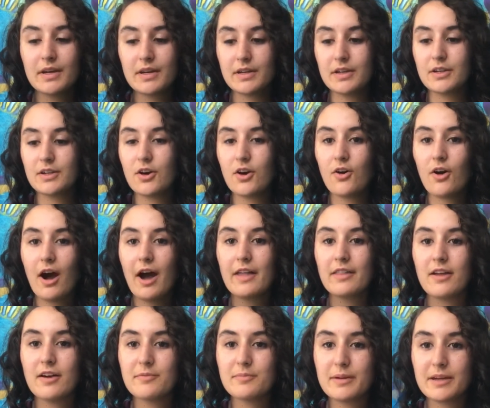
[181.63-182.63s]
You know, I
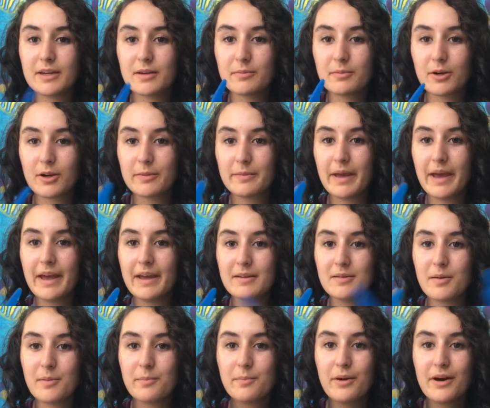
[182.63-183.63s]
love being a
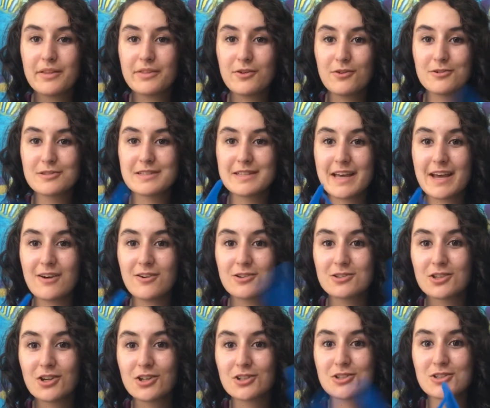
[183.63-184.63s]
mermaid, but those
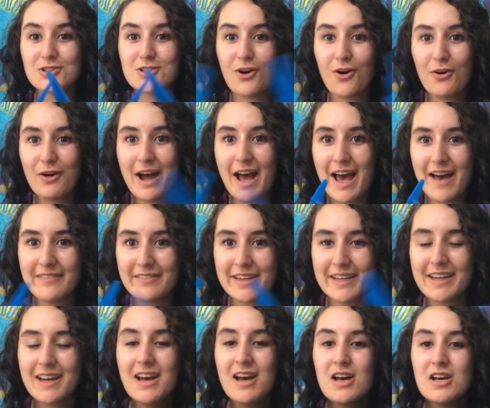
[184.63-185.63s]
tails are so
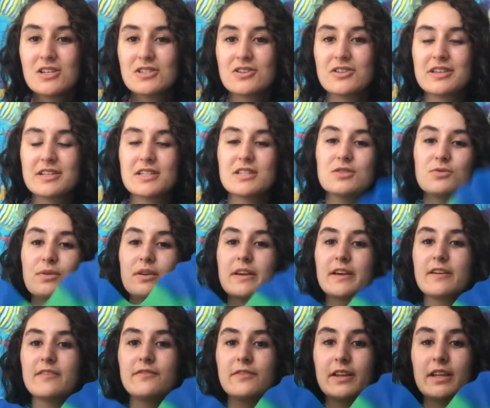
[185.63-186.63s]
heavy. So this is really
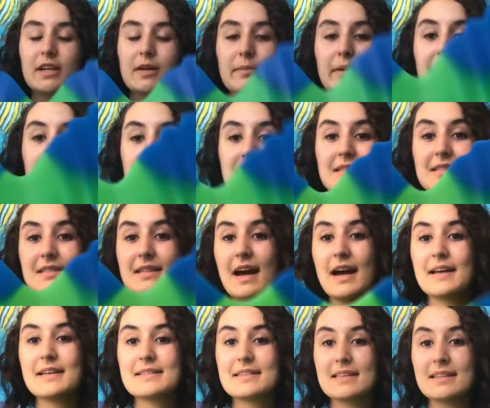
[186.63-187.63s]
convenient because it's
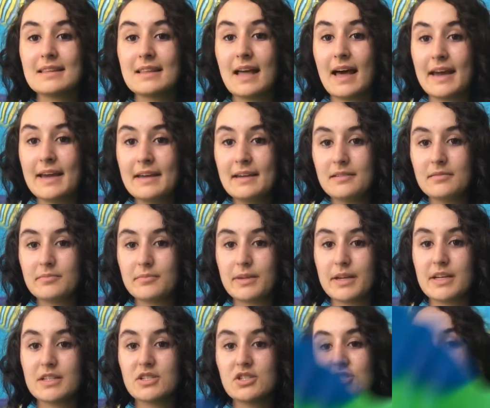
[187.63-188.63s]
nice and light
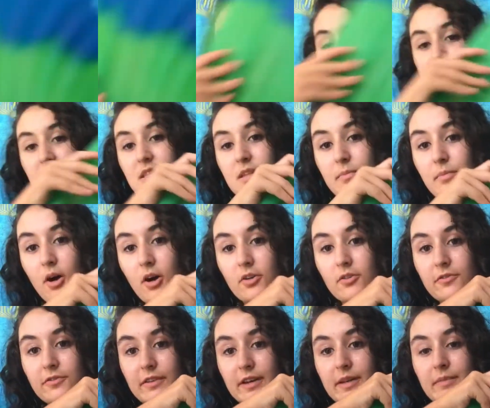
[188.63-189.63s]
because it's just the
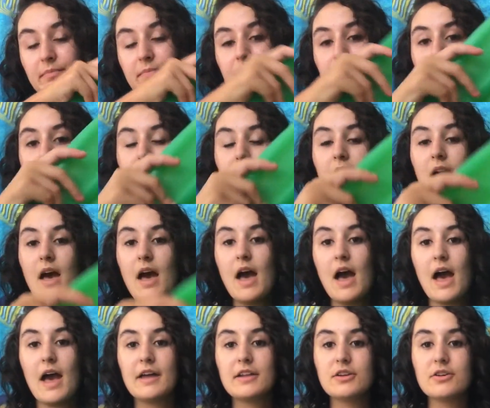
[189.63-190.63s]
monofin.
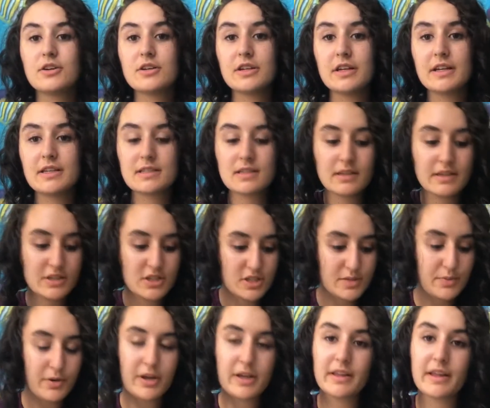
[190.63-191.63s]
And you can easily
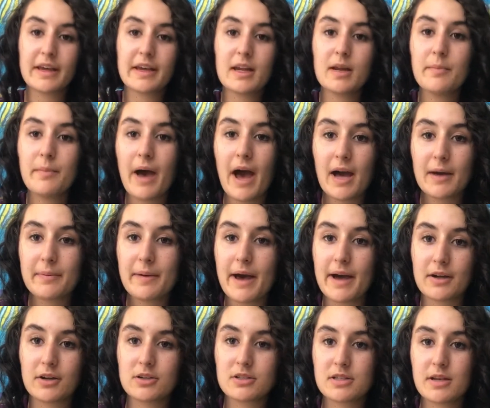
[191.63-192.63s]
just put it like in a
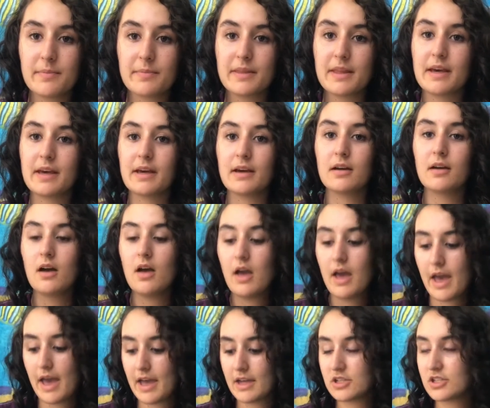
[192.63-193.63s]
backpack or something
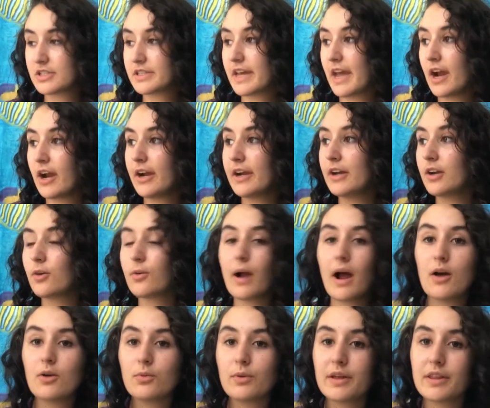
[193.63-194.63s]
and just carry it
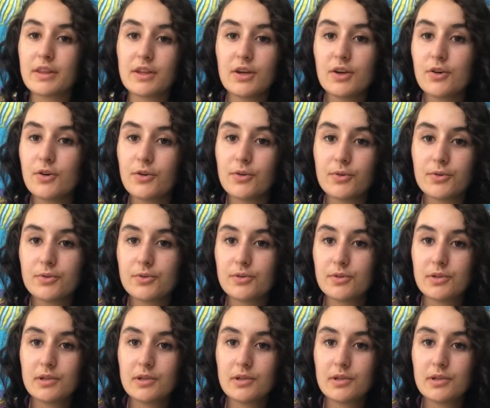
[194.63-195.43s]
around with you.